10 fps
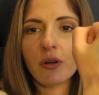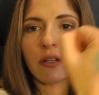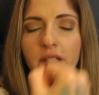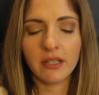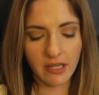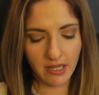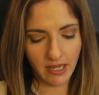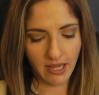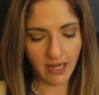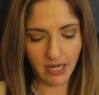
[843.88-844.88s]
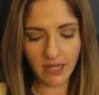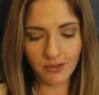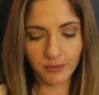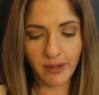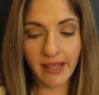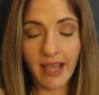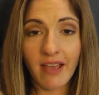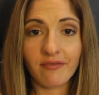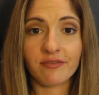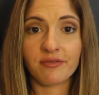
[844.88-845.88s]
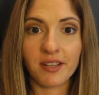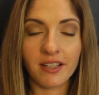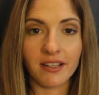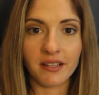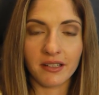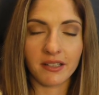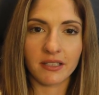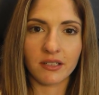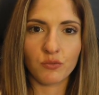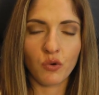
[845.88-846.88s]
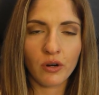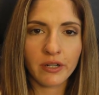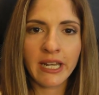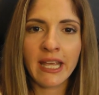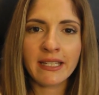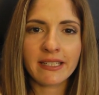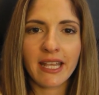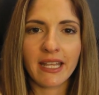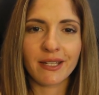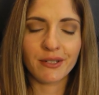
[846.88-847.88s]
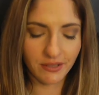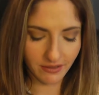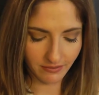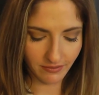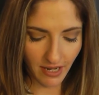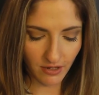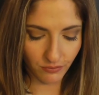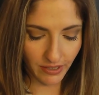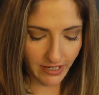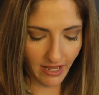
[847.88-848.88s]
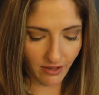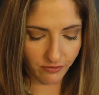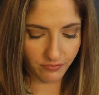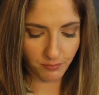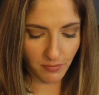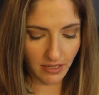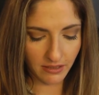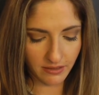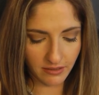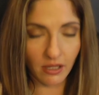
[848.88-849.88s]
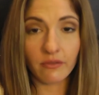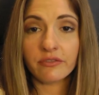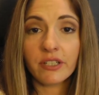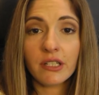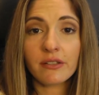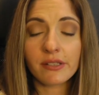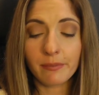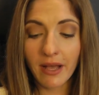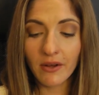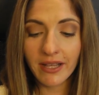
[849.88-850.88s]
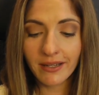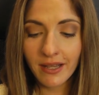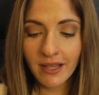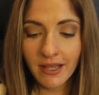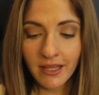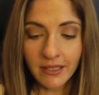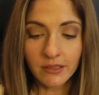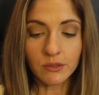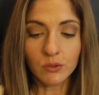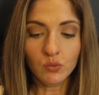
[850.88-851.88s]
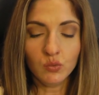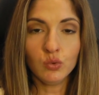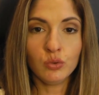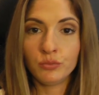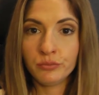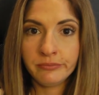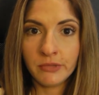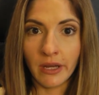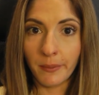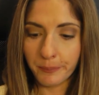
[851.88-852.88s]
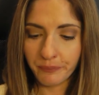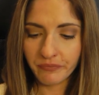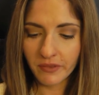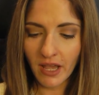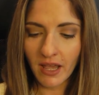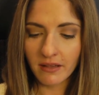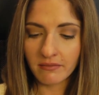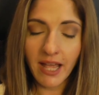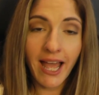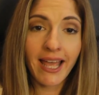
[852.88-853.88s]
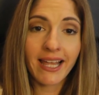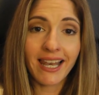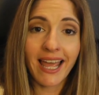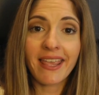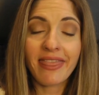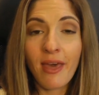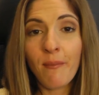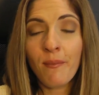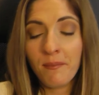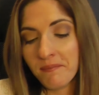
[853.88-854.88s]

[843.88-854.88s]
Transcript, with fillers: one and I already have uh, worn it and I already have made some videos about it um, yeah and I like them,